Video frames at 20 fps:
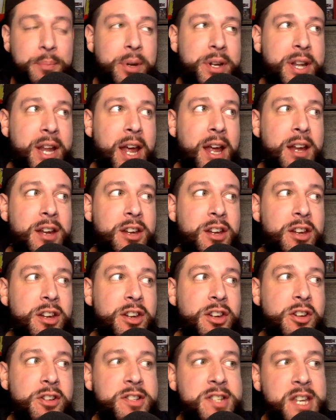But then
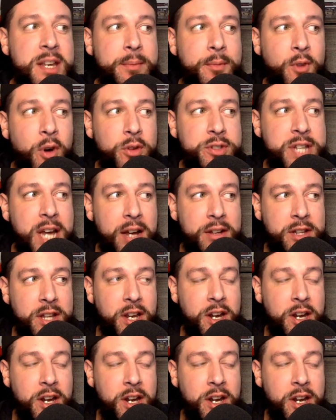your team goes out